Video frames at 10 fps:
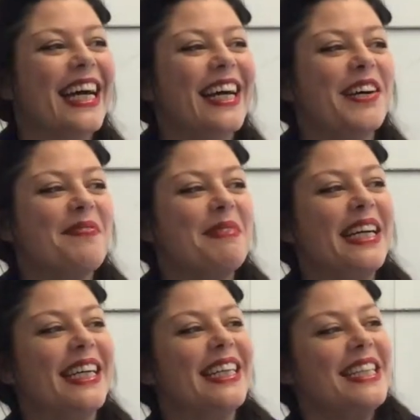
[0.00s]

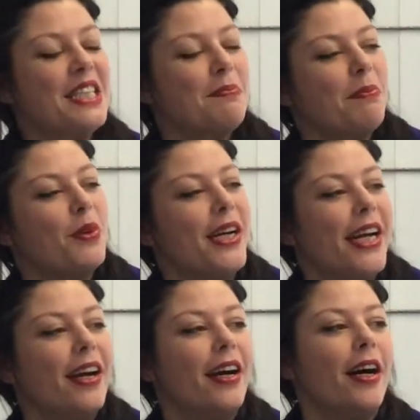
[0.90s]
My earliest
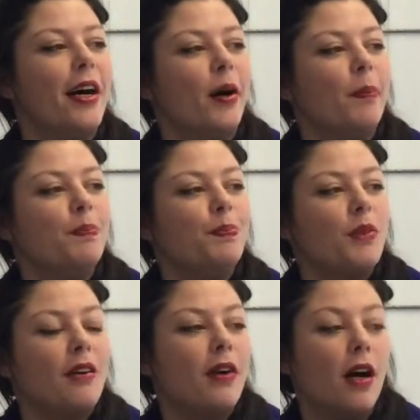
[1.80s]
memory
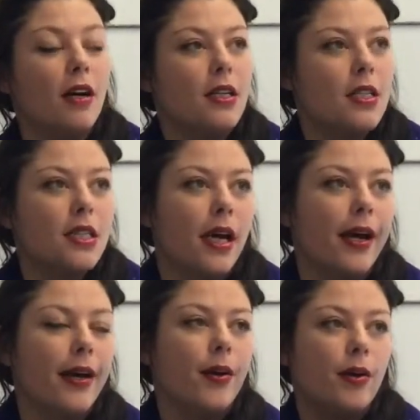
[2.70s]
of art,
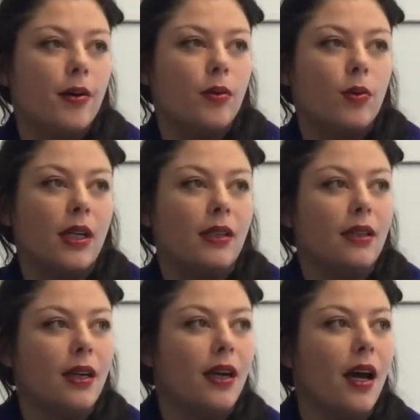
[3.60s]
well,
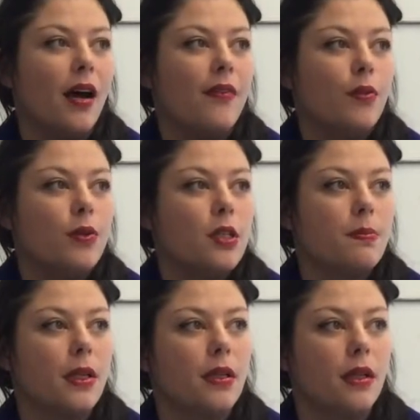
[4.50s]
I've always
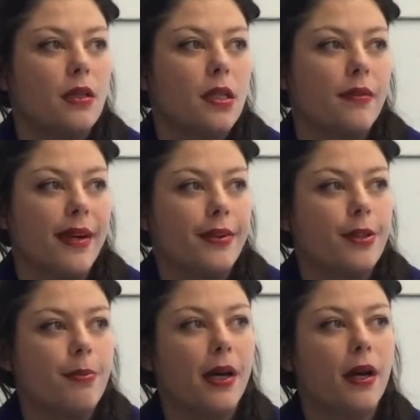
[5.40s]
been
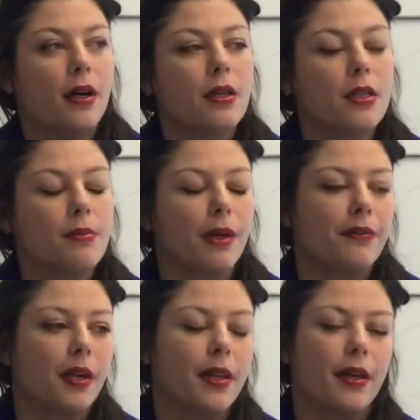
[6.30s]
surrounded by art. My
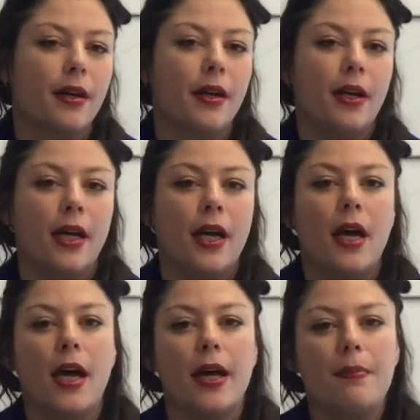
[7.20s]
father,
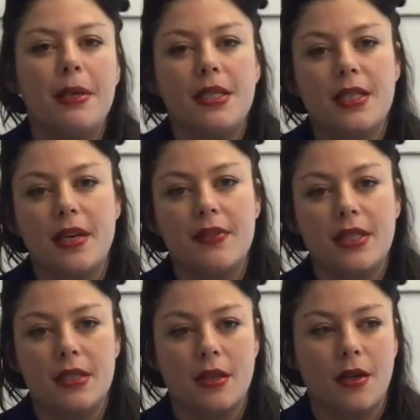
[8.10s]
Peter Davis,
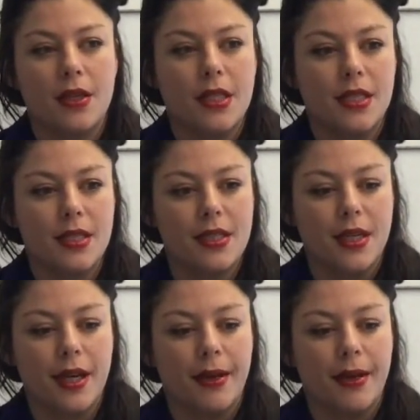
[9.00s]
is an artist.